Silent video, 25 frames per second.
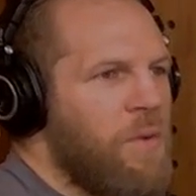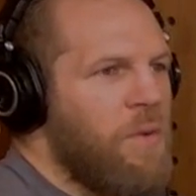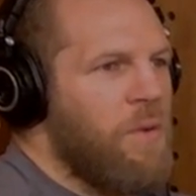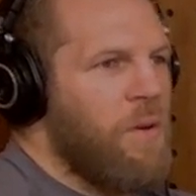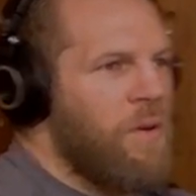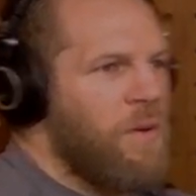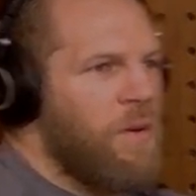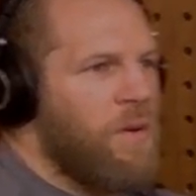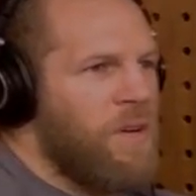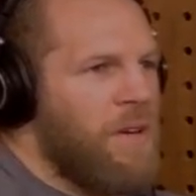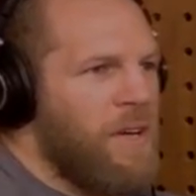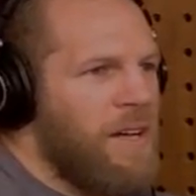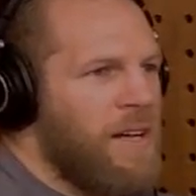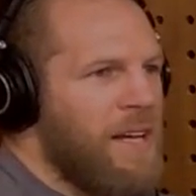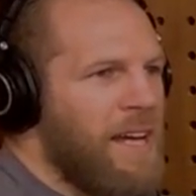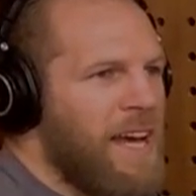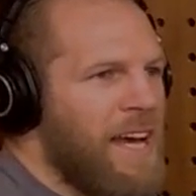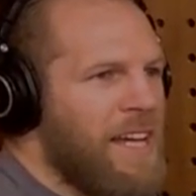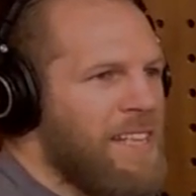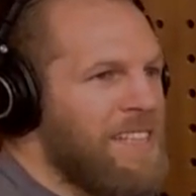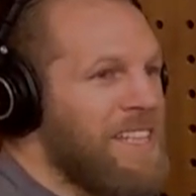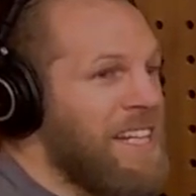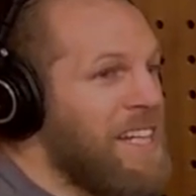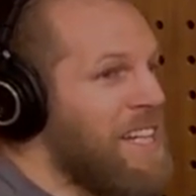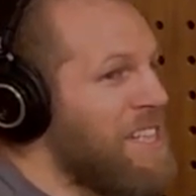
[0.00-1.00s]
Listen to Chloe.
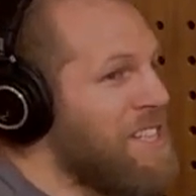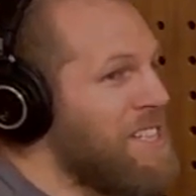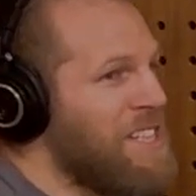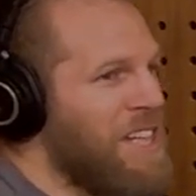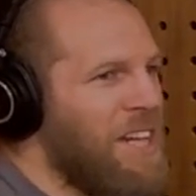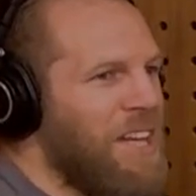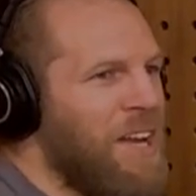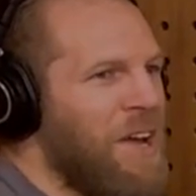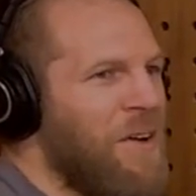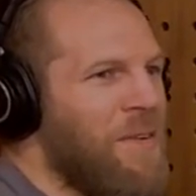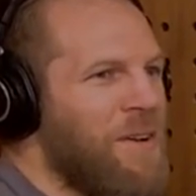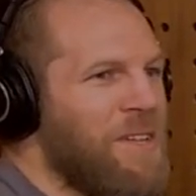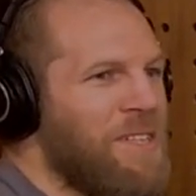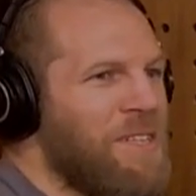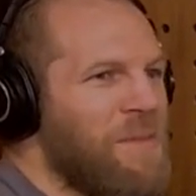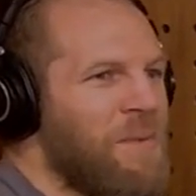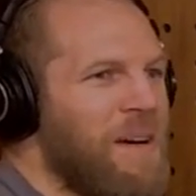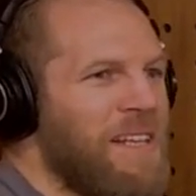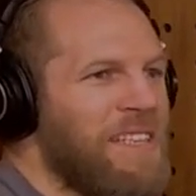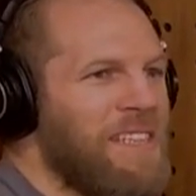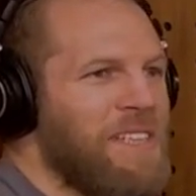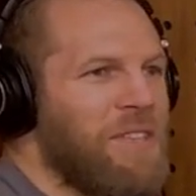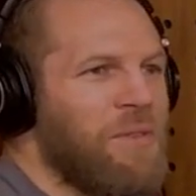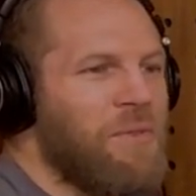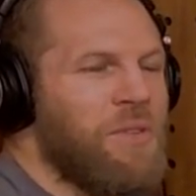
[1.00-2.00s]
Yeah, so listen to
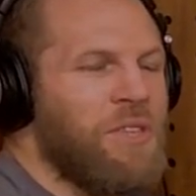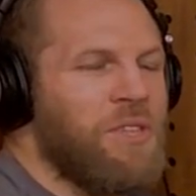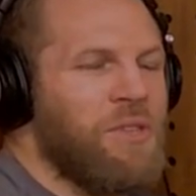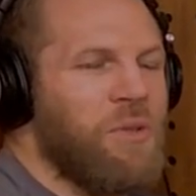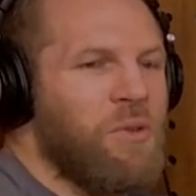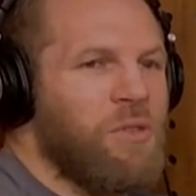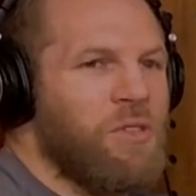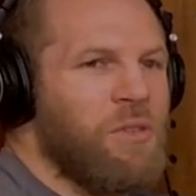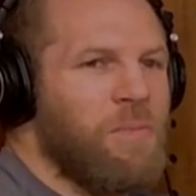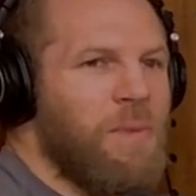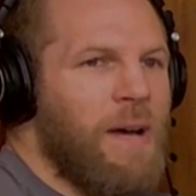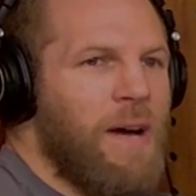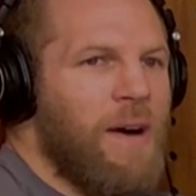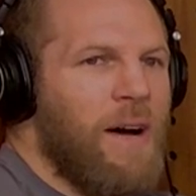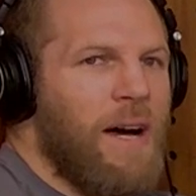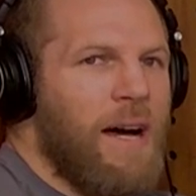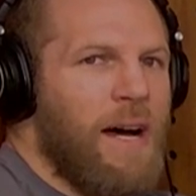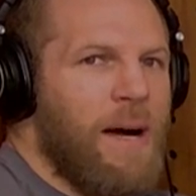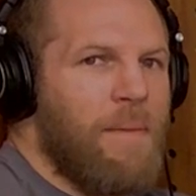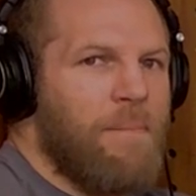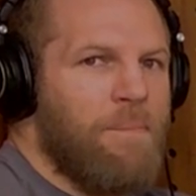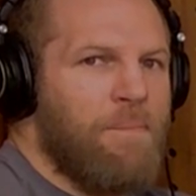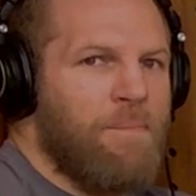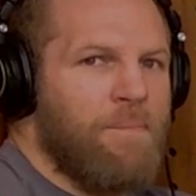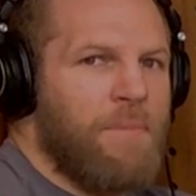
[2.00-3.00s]
Chloe. She basically always talks
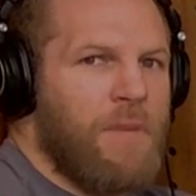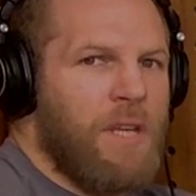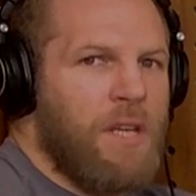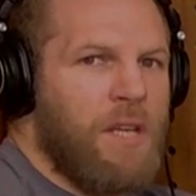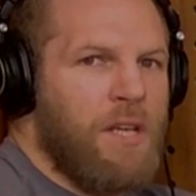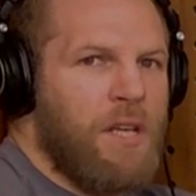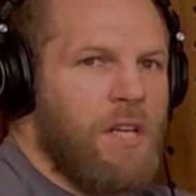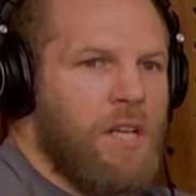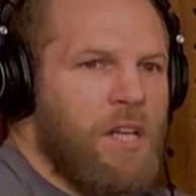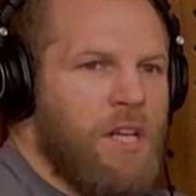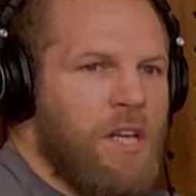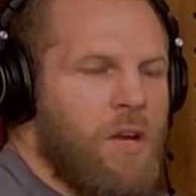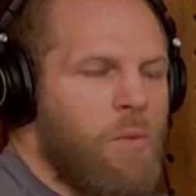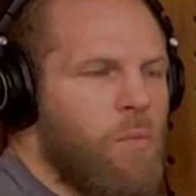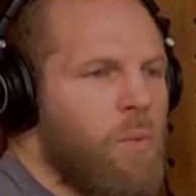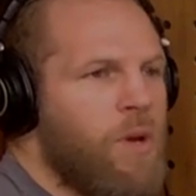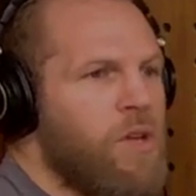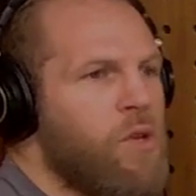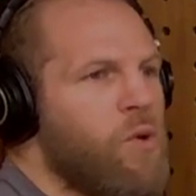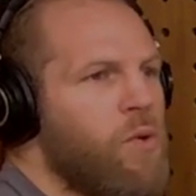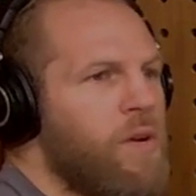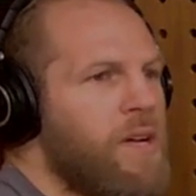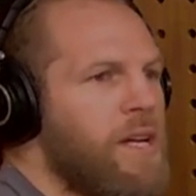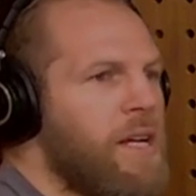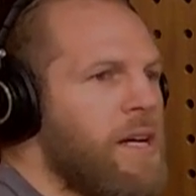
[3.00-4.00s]
about... you
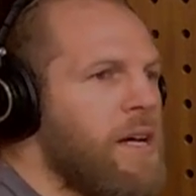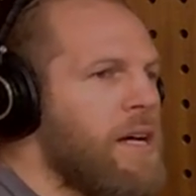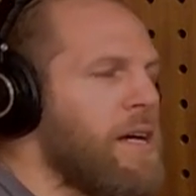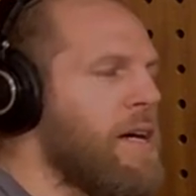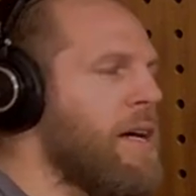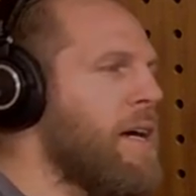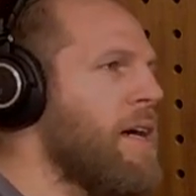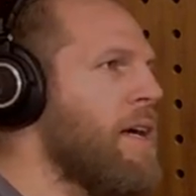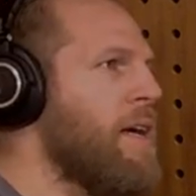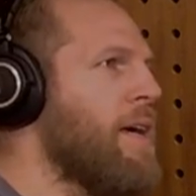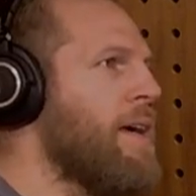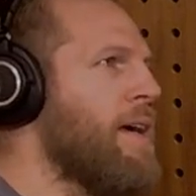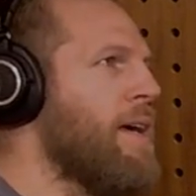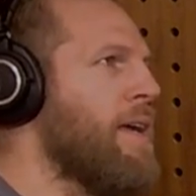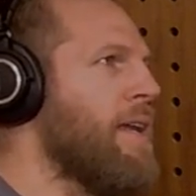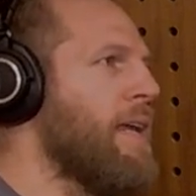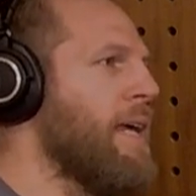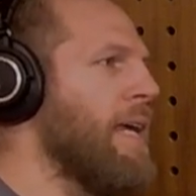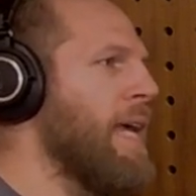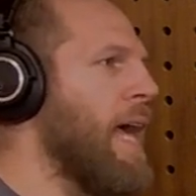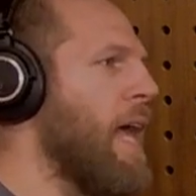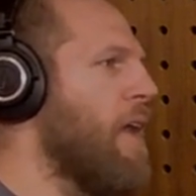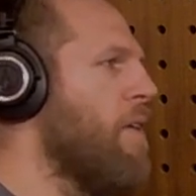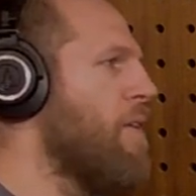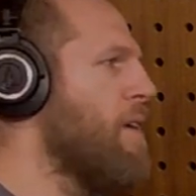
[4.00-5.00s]
know, when you're in
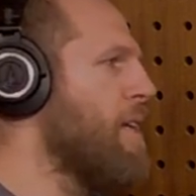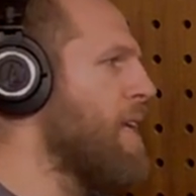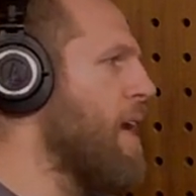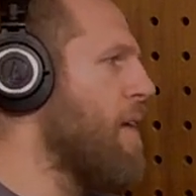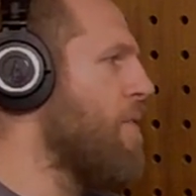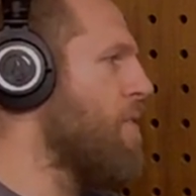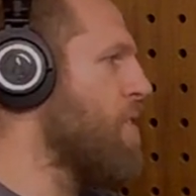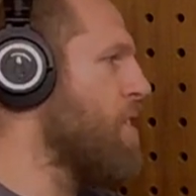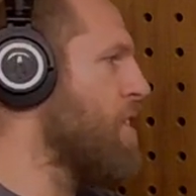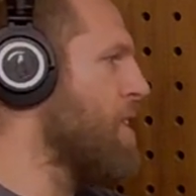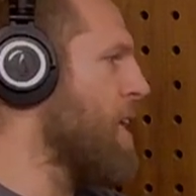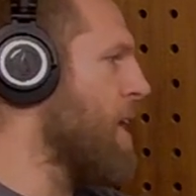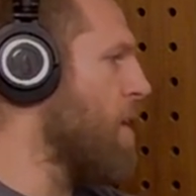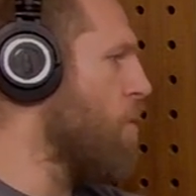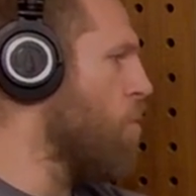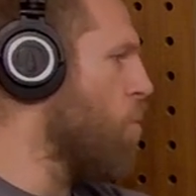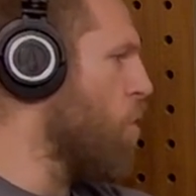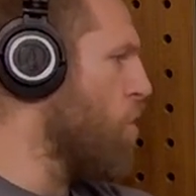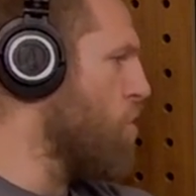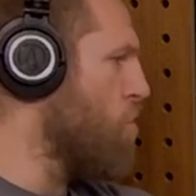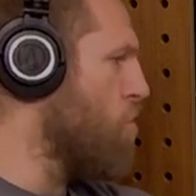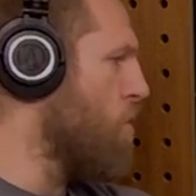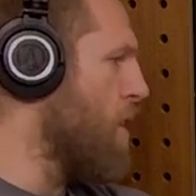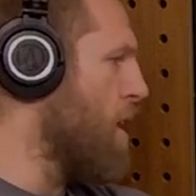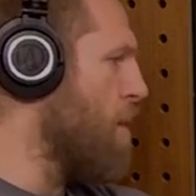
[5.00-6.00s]
a calorie
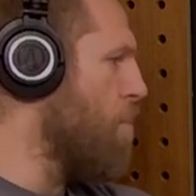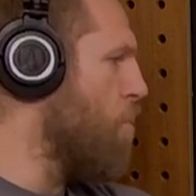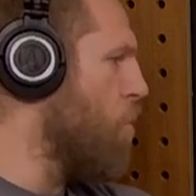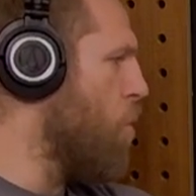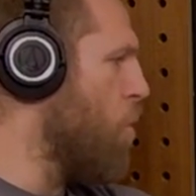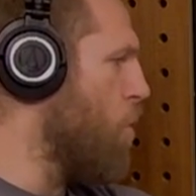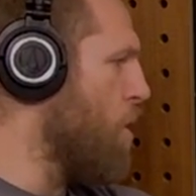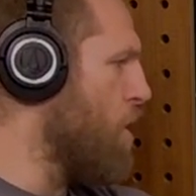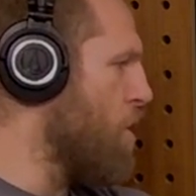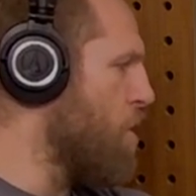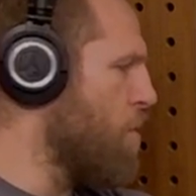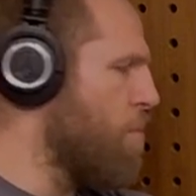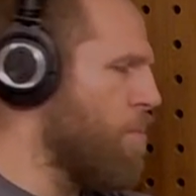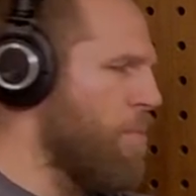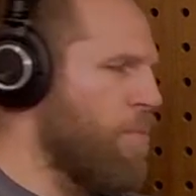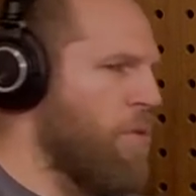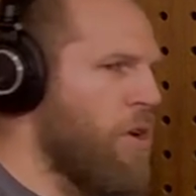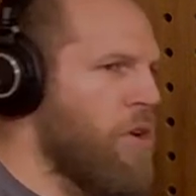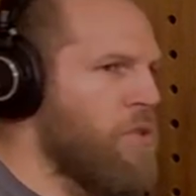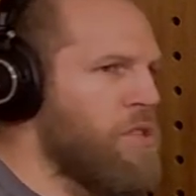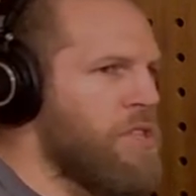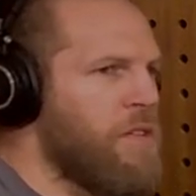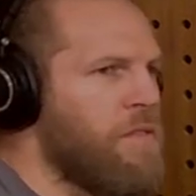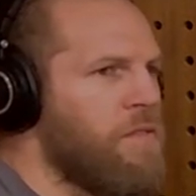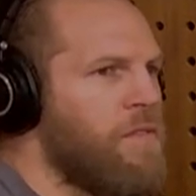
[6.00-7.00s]
deficit, what's really important is
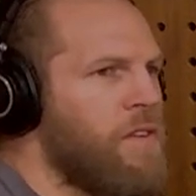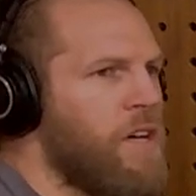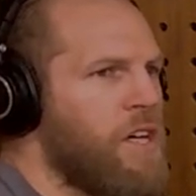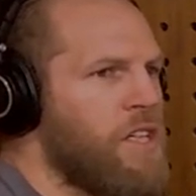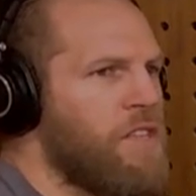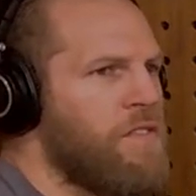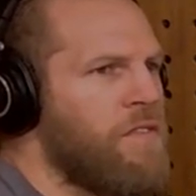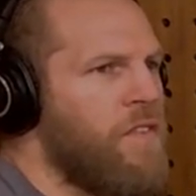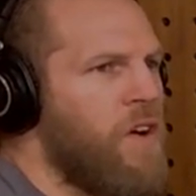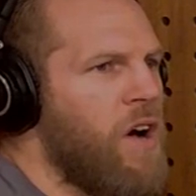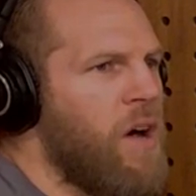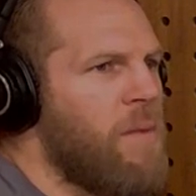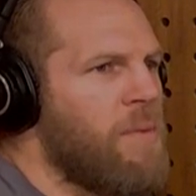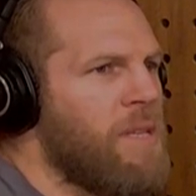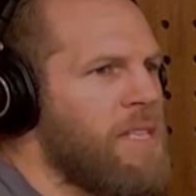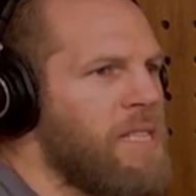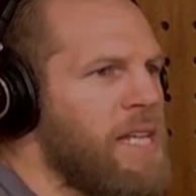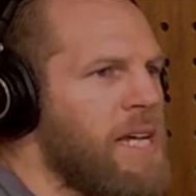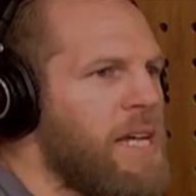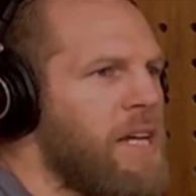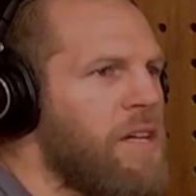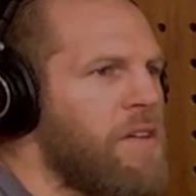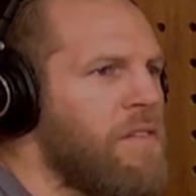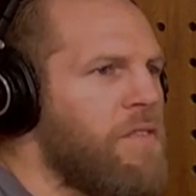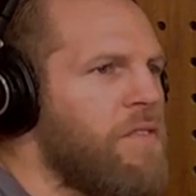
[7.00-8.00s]
your protein first,
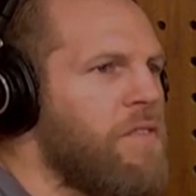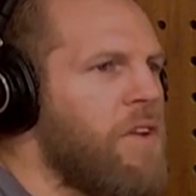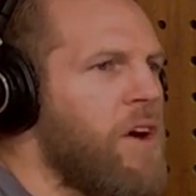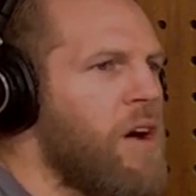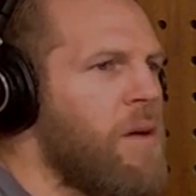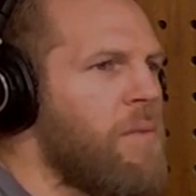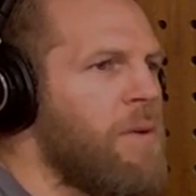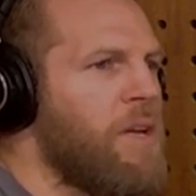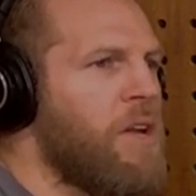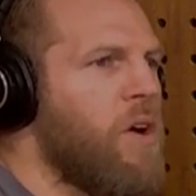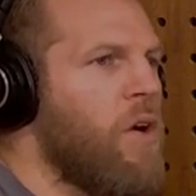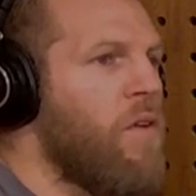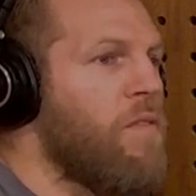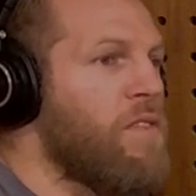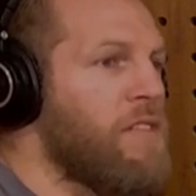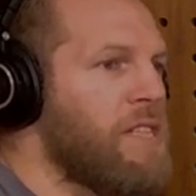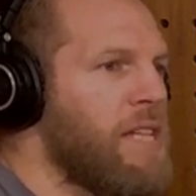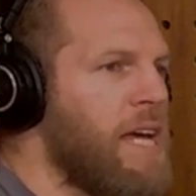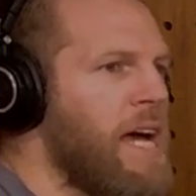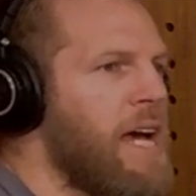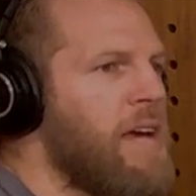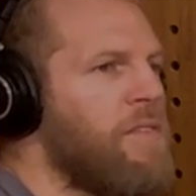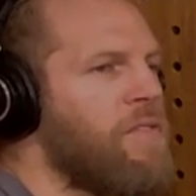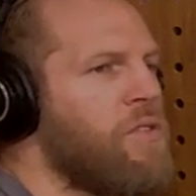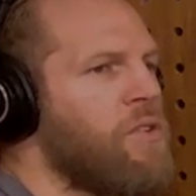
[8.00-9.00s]
fiber second. Fiber, you know,
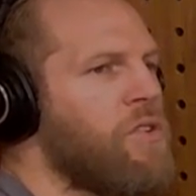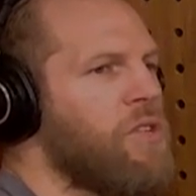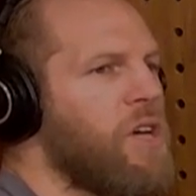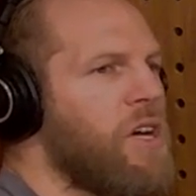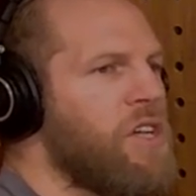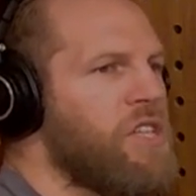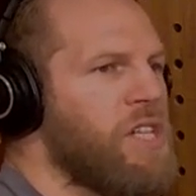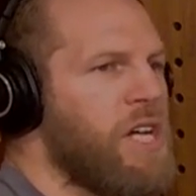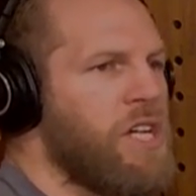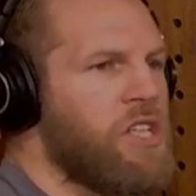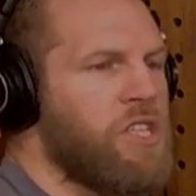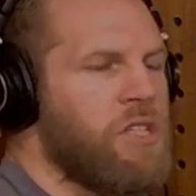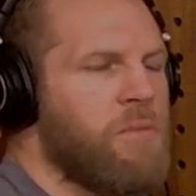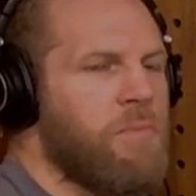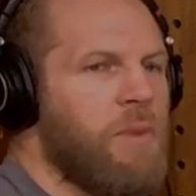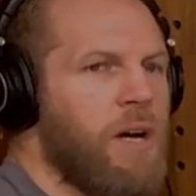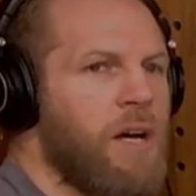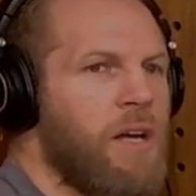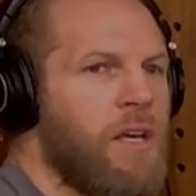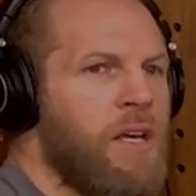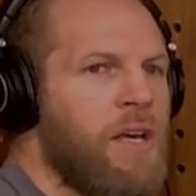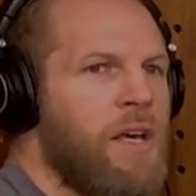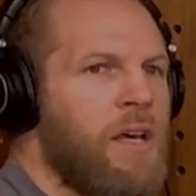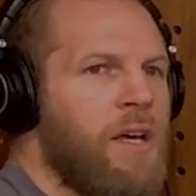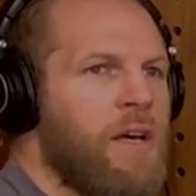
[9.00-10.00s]
obviously A for your
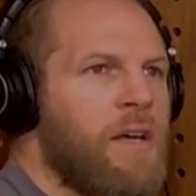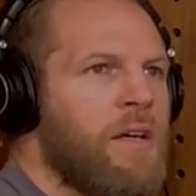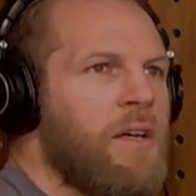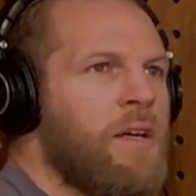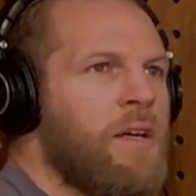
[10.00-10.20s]
digestion, but